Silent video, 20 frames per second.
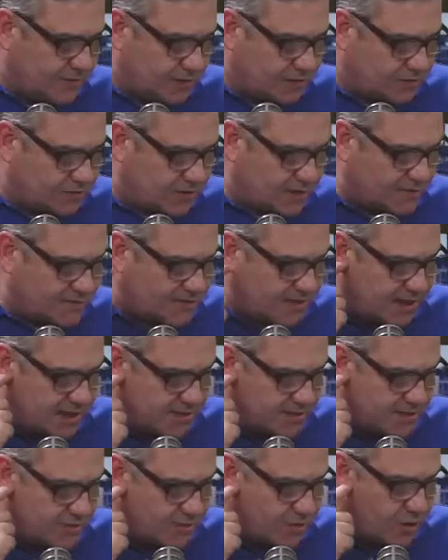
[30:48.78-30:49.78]
Trump
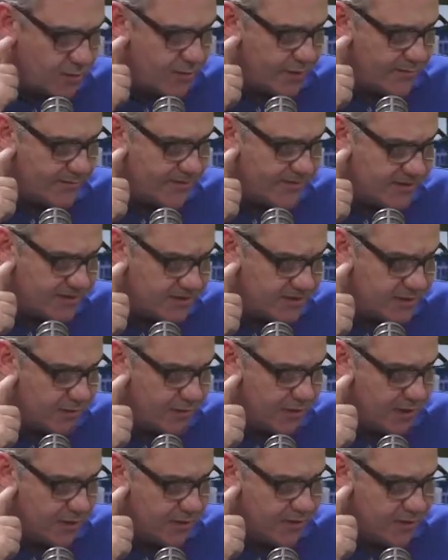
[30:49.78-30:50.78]
says, Norman Vincent
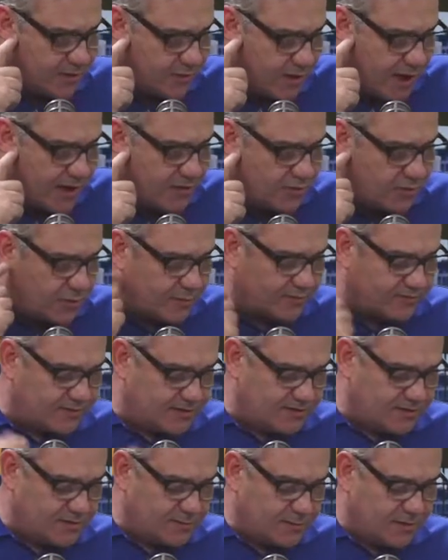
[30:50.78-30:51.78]
Peale, the great Norman
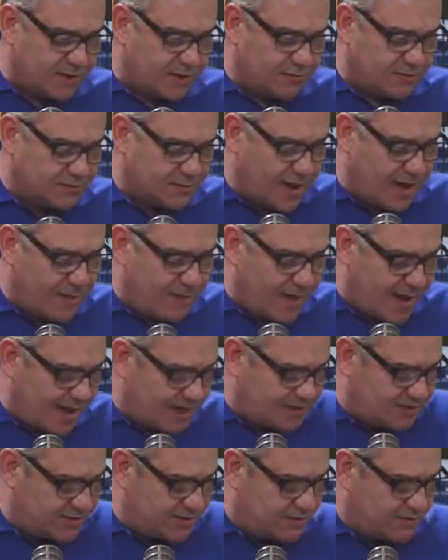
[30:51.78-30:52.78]
Vincent Peale was my
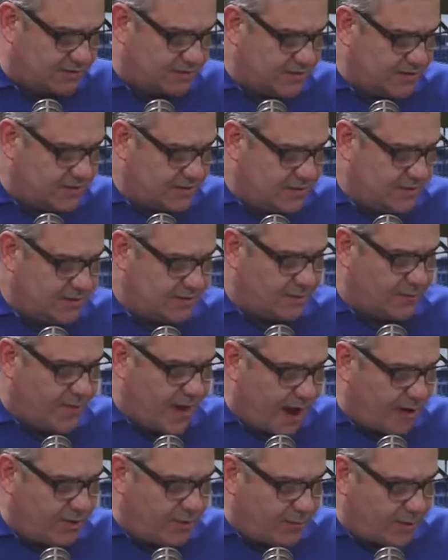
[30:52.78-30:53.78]
pastor. The
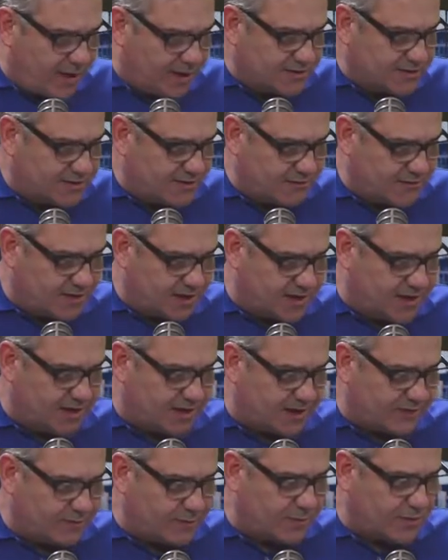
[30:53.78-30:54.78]
power of positive
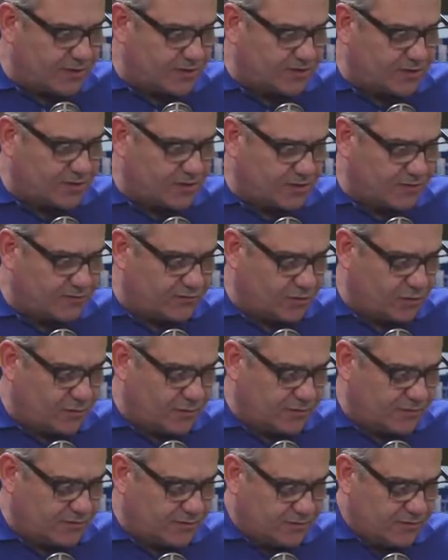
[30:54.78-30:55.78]
thinking. Everybody's heard of
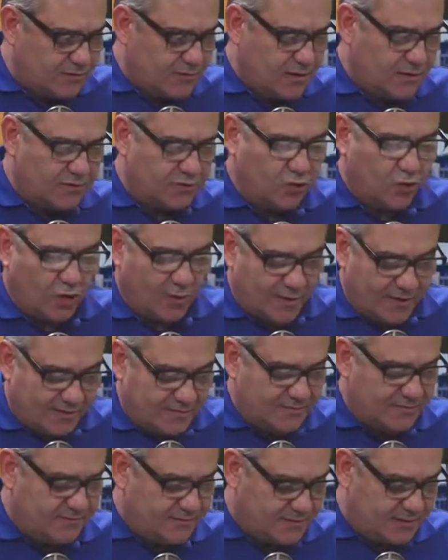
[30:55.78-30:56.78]
Norman.
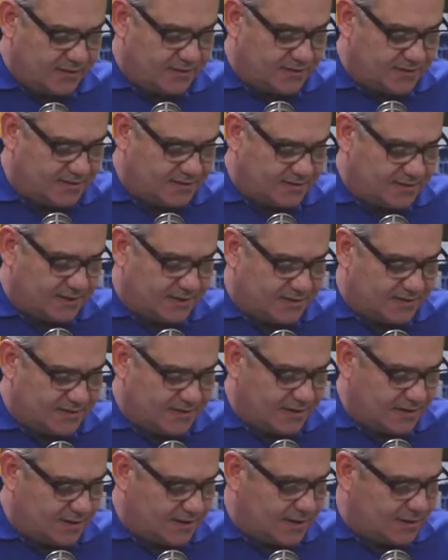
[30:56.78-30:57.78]
Norman, uh, he says,
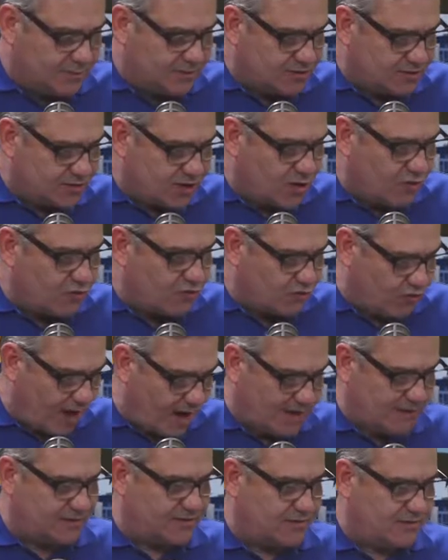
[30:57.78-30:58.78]
uh, he was so
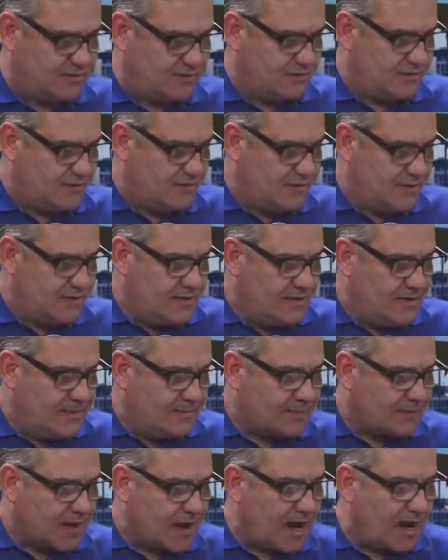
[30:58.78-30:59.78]
great.
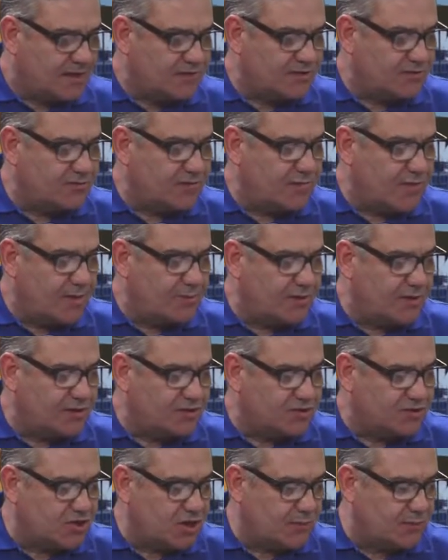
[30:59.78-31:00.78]
I still remember
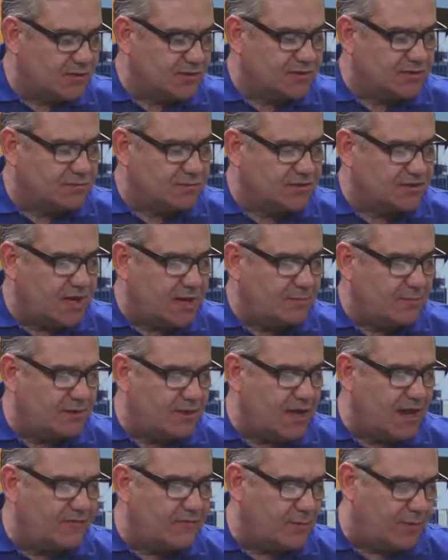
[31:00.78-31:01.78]
his sermons. It was
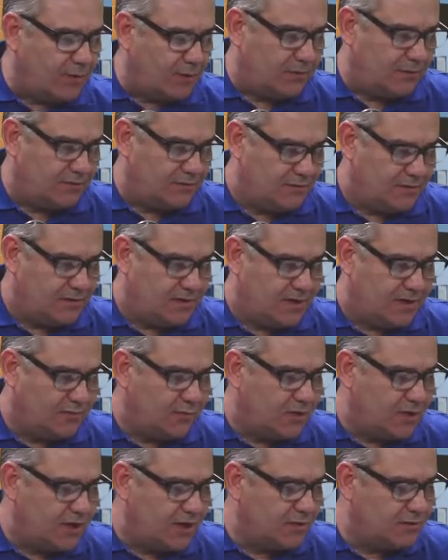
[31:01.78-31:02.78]
unbelievable.
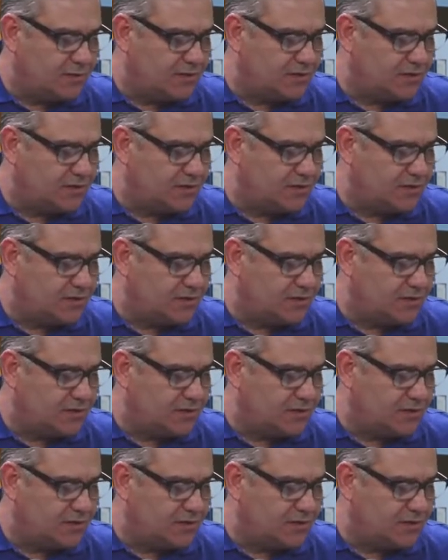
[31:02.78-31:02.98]
And what he would